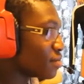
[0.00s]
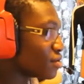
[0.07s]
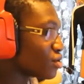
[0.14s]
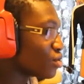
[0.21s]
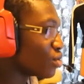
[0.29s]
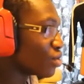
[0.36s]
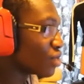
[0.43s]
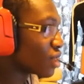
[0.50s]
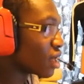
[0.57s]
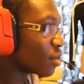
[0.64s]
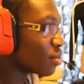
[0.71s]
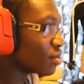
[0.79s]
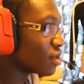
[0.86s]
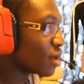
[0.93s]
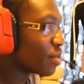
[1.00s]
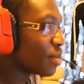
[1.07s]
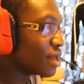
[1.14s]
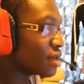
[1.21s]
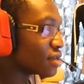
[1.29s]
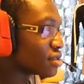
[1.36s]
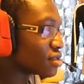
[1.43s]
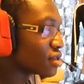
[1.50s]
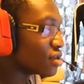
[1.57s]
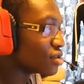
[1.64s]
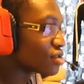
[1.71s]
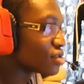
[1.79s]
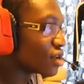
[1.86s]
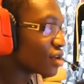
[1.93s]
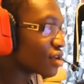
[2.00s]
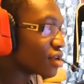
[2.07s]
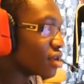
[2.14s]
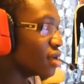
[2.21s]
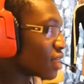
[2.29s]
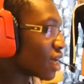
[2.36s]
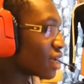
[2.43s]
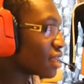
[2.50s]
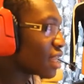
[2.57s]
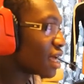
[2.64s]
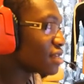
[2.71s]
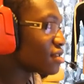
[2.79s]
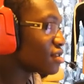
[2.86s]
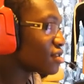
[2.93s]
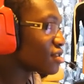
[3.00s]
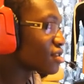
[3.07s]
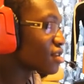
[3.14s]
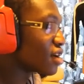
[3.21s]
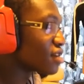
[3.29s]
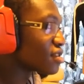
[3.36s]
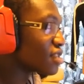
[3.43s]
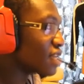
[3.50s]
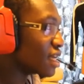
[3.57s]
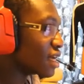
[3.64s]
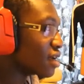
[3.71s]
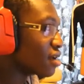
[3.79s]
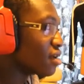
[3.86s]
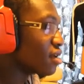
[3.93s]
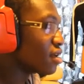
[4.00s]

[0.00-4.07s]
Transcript: I'm sure their penises are not circular. That is disgusting.